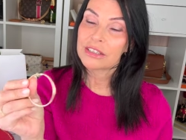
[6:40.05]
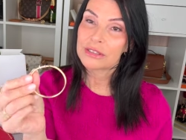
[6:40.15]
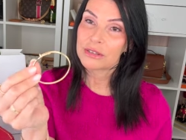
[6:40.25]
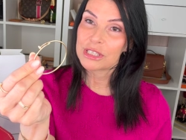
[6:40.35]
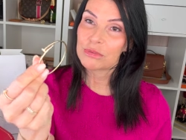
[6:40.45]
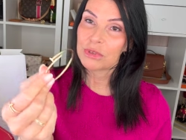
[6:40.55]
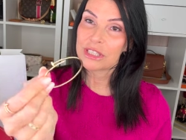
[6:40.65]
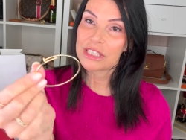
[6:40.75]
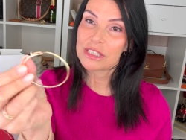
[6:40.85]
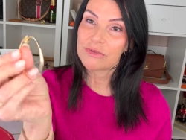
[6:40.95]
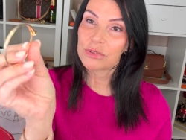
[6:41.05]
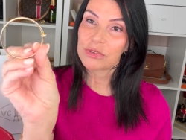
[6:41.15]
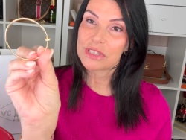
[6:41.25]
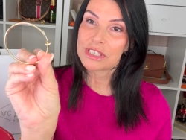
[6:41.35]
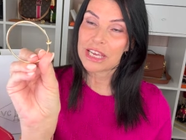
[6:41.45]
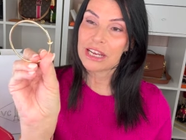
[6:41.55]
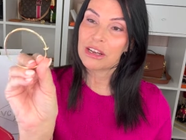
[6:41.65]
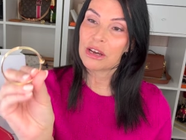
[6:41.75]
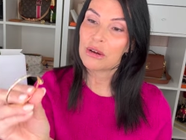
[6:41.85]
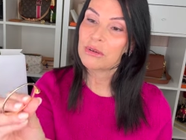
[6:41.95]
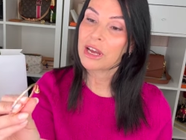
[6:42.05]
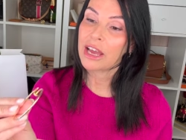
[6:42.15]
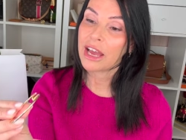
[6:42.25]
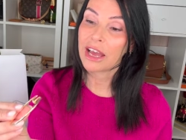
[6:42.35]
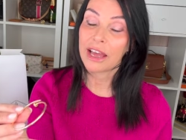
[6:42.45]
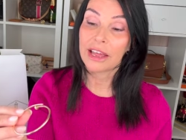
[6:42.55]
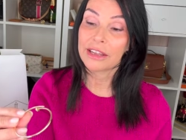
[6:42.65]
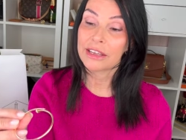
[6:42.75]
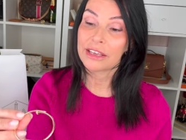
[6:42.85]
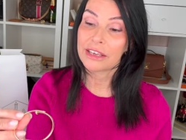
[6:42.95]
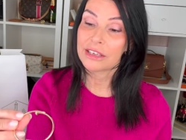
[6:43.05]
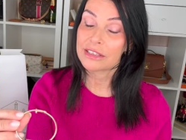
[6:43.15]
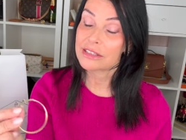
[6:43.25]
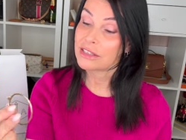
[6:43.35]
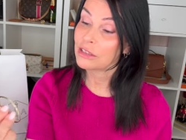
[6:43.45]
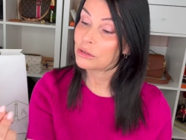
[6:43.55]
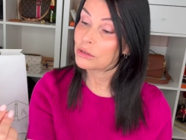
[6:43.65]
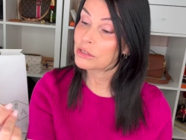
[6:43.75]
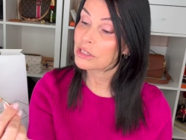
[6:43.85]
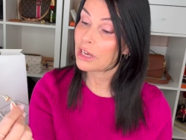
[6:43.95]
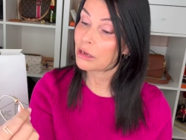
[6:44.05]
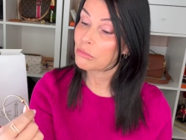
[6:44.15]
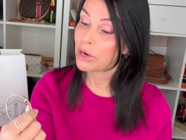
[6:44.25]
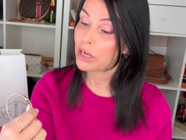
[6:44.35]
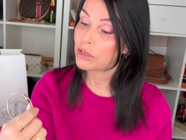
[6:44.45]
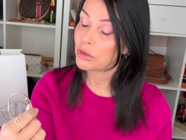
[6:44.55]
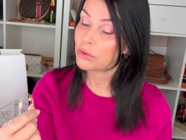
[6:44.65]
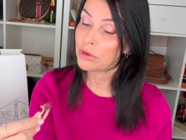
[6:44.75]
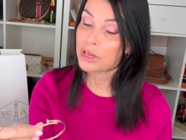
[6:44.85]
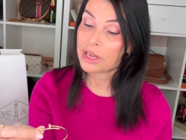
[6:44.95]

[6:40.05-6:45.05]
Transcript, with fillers: So this one is for sale now and it still looks like brand new.